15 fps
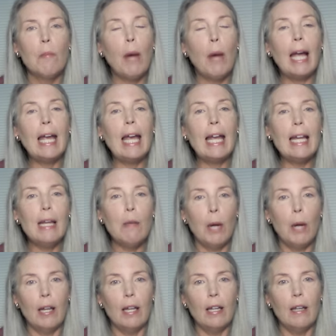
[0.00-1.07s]
by
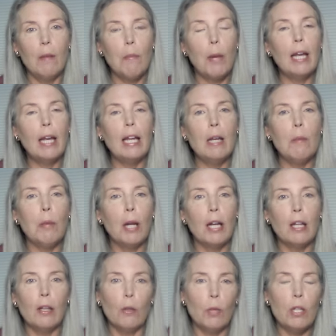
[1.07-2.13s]
anybody
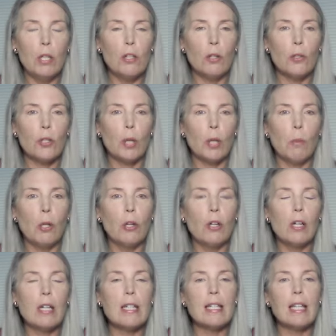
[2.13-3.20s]
in the research
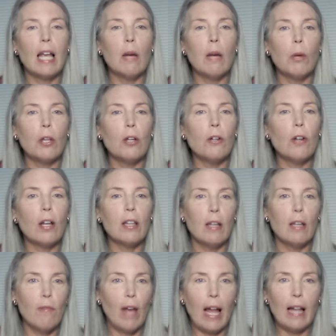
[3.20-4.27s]
community to say whether or not
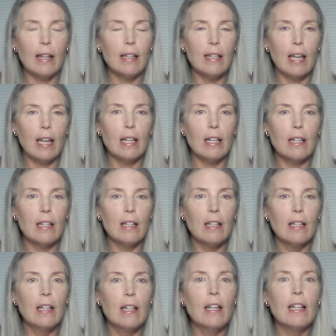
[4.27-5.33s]
they validated
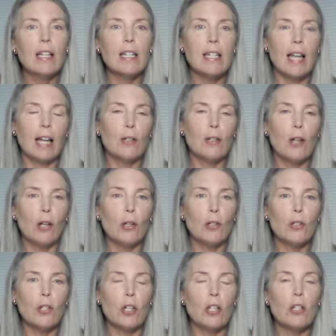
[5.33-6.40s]
the
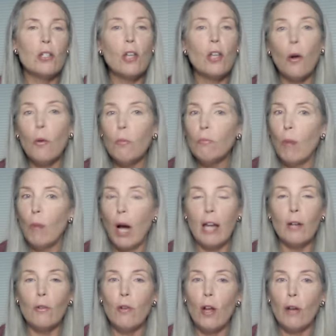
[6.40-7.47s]
technology. So
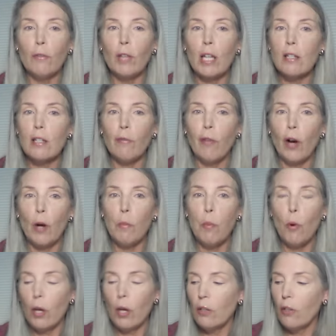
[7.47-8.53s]
I don't know if that's a fair
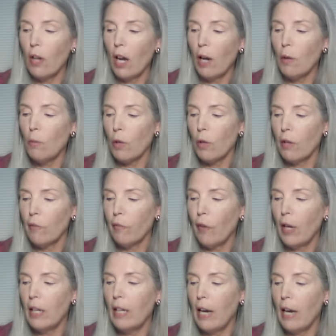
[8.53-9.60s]
point or not. We're going to
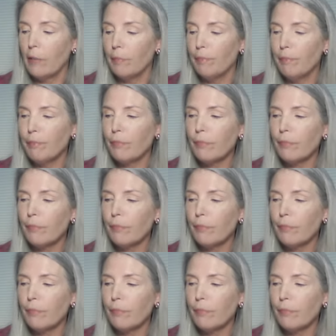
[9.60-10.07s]
find out.